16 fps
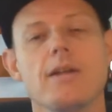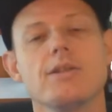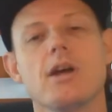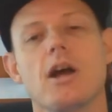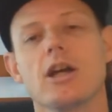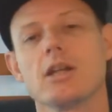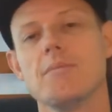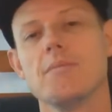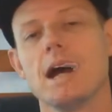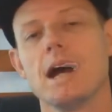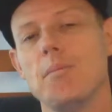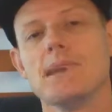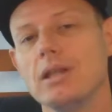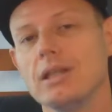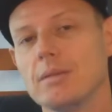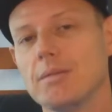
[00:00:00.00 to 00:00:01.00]
talking about
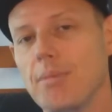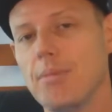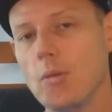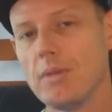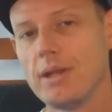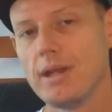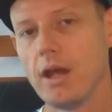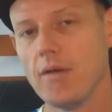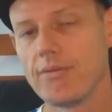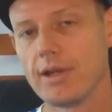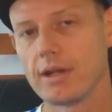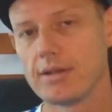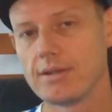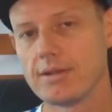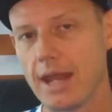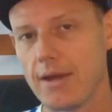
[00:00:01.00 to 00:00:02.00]
Billy Bowman up there
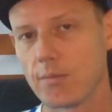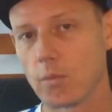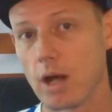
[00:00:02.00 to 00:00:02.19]
in Denton,